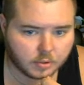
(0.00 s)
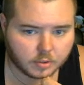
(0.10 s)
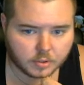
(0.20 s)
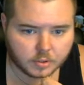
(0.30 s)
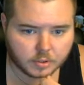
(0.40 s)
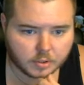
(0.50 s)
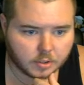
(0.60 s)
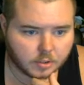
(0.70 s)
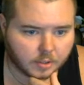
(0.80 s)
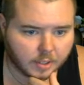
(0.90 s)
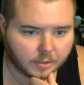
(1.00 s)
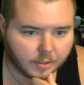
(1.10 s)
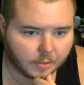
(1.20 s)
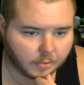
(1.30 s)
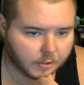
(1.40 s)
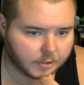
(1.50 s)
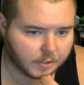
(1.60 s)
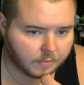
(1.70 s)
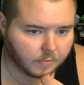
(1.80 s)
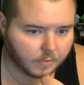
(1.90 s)
See how that works
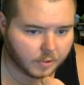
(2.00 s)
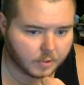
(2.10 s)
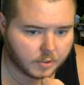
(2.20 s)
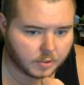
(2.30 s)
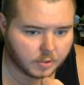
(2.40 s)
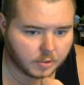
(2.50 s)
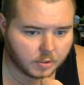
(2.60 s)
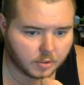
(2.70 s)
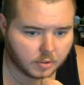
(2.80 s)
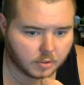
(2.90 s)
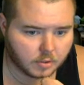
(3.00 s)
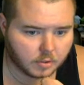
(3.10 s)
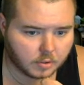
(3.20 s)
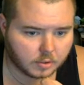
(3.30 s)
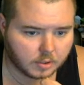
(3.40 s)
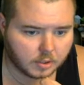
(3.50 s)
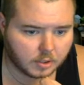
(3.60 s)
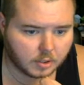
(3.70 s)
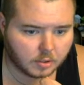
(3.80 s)
out for us. Let's see,